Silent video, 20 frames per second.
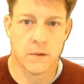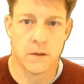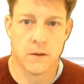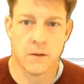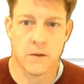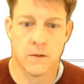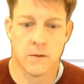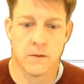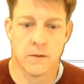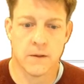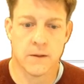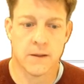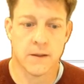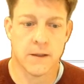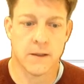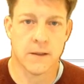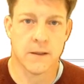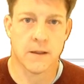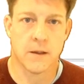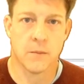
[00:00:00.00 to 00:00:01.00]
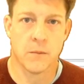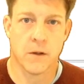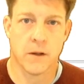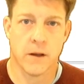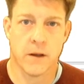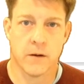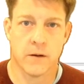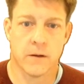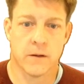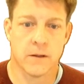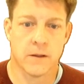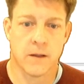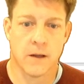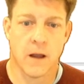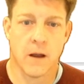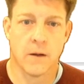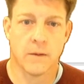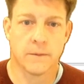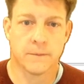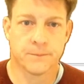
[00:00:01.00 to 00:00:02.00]
use the simulator
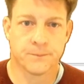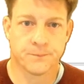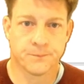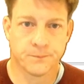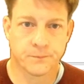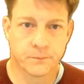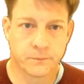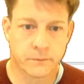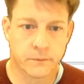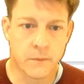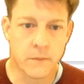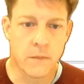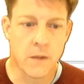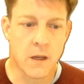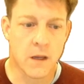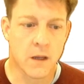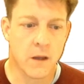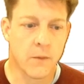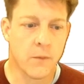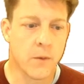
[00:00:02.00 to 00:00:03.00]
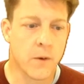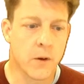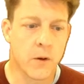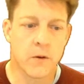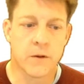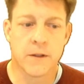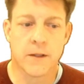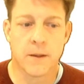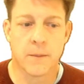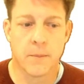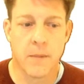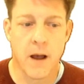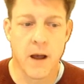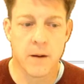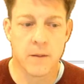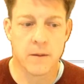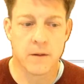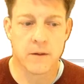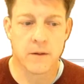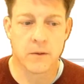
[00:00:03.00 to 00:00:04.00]
itself. If we go to the
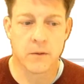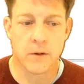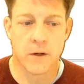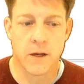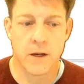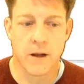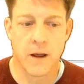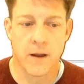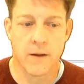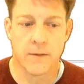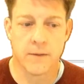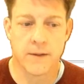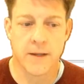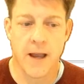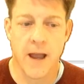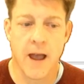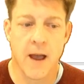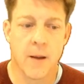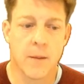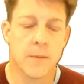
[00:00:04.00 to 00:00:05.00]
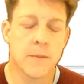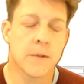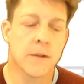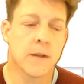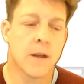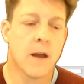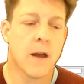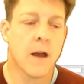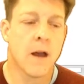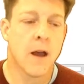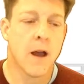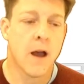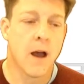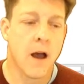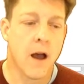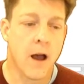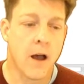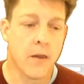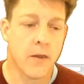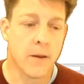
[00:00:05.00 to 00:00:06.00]
bottom of the screen, I have tabs
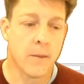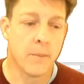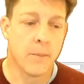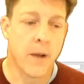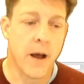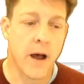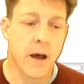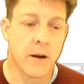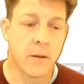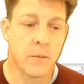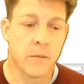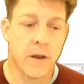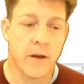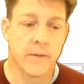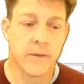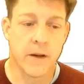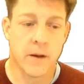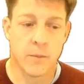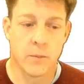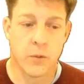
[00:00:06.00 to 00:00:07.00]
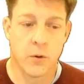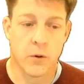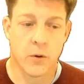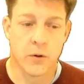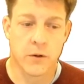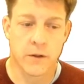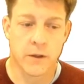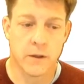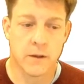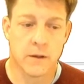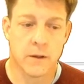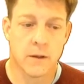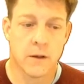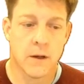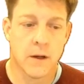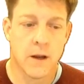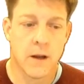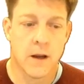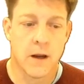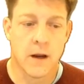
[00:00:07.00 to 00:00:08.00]
on the bottom left-hand portion.
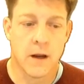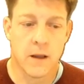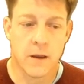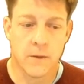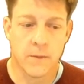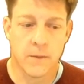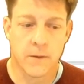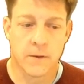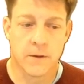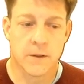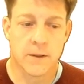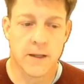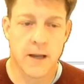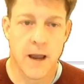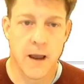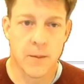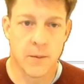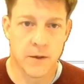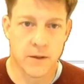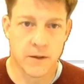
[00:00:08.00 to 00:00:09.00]
And the first tab